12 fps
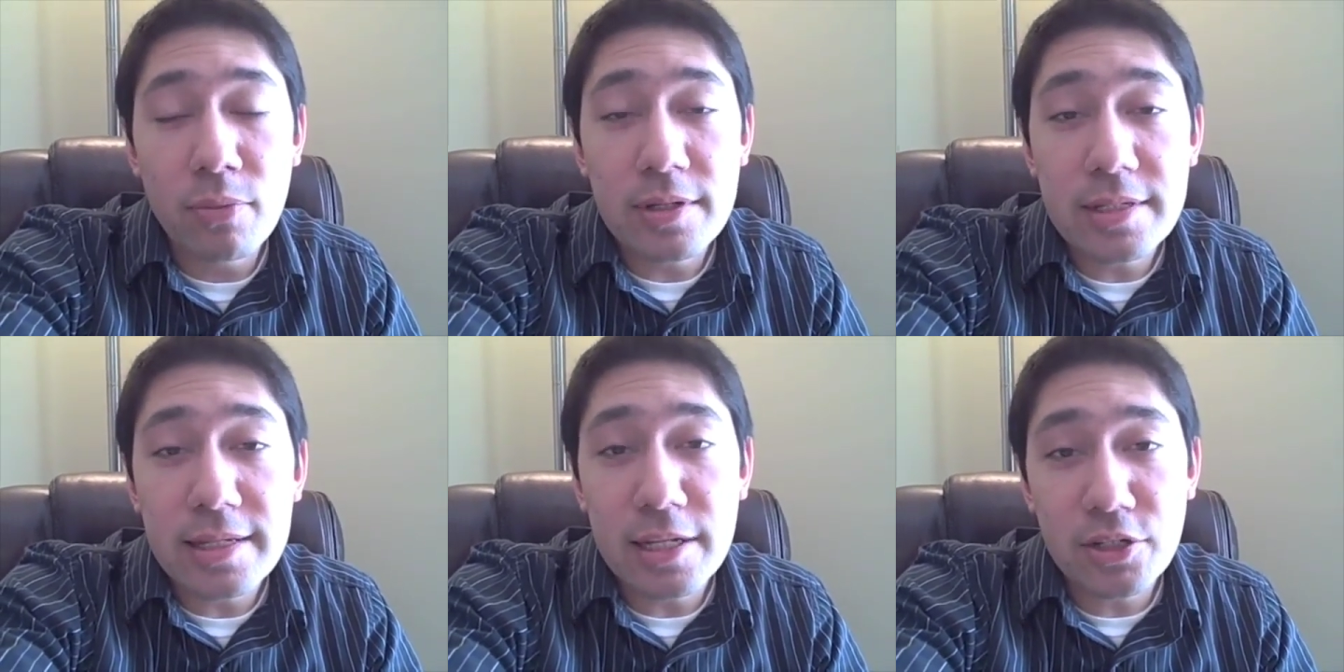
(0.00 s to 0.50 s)

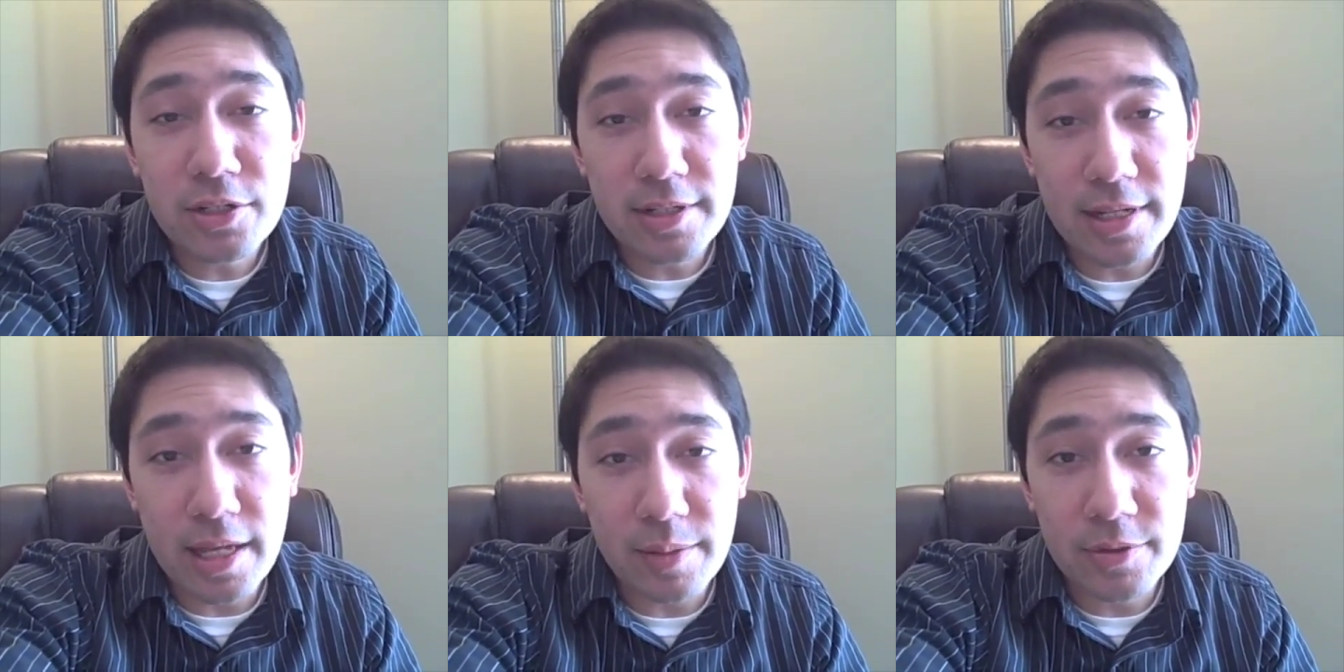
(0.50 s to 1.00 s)
Presentation
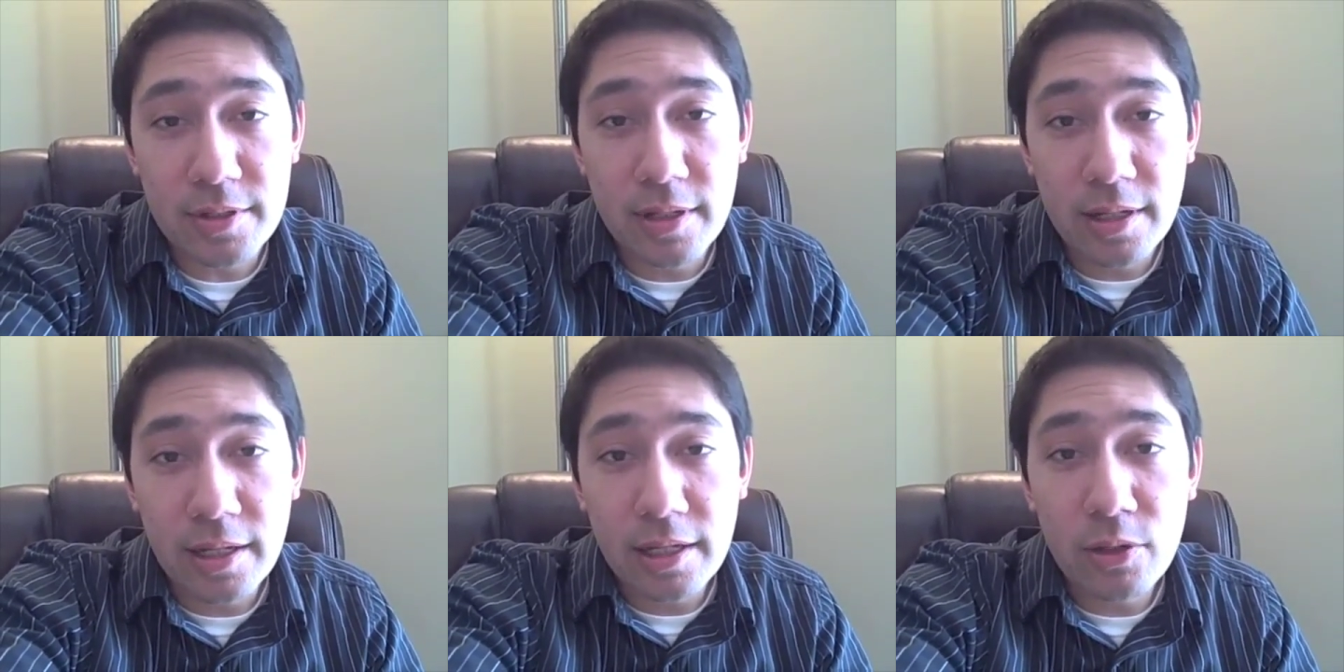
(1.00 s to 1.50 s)
tips.
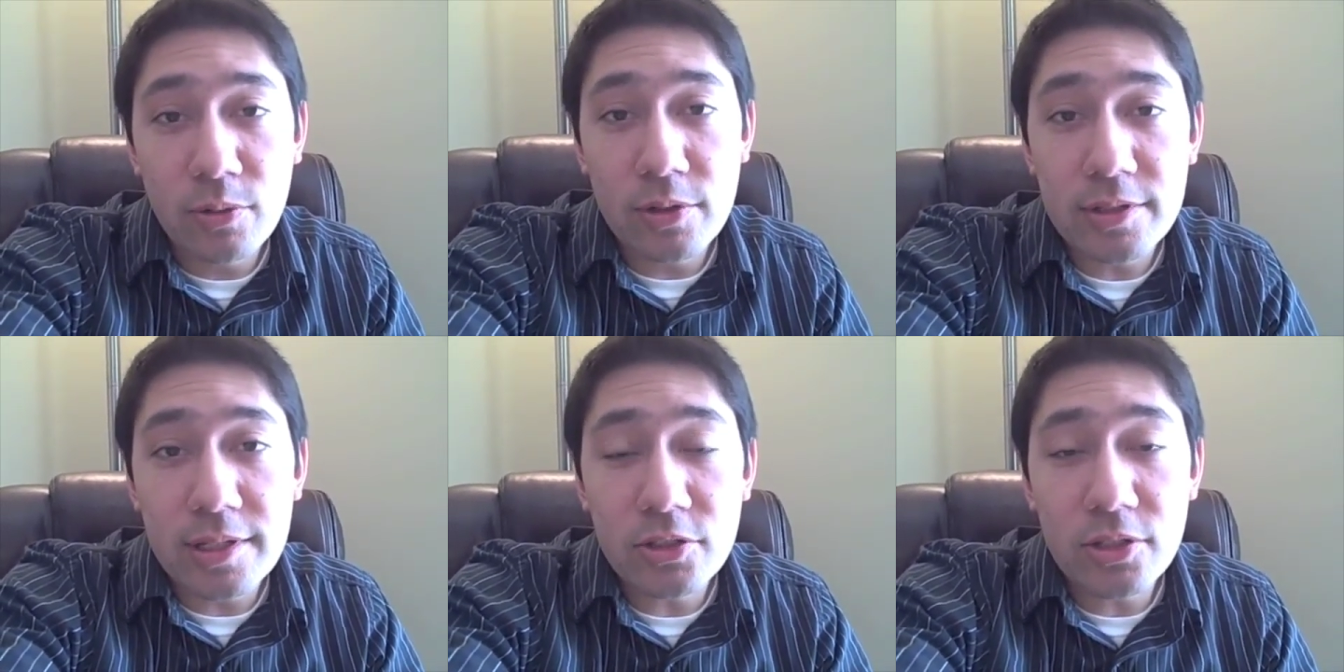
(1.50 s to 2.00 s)
You will
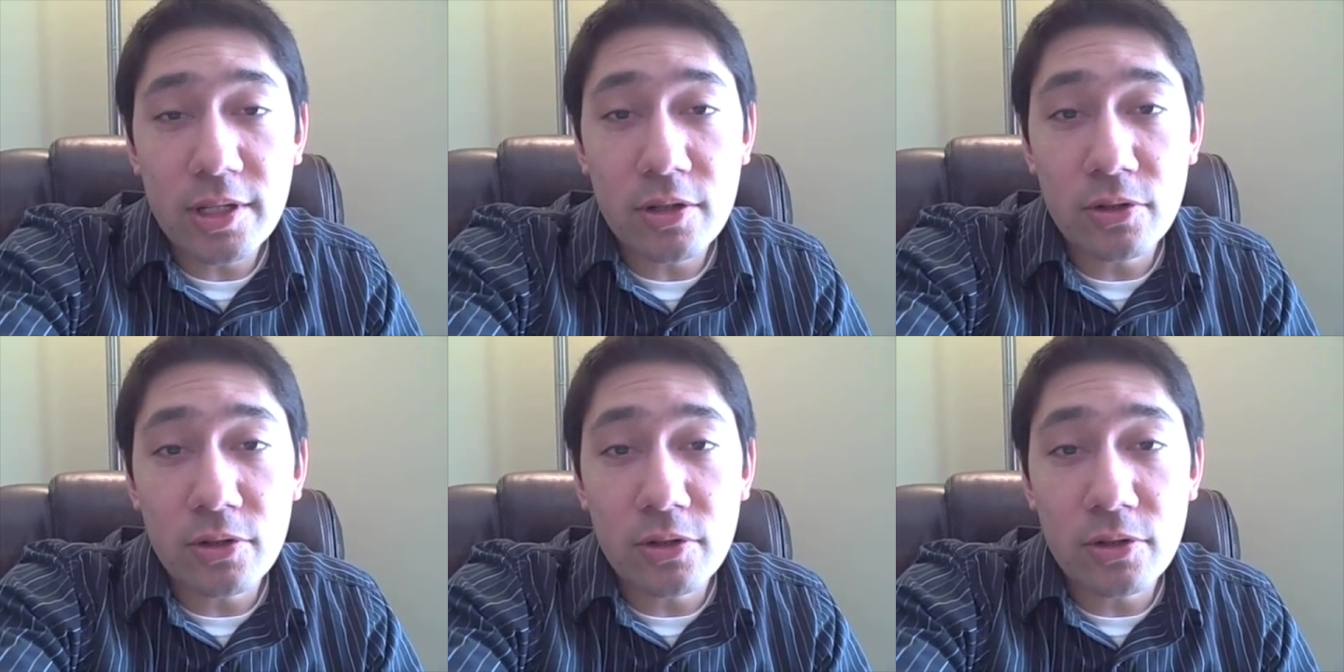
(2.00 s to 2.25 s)
essentially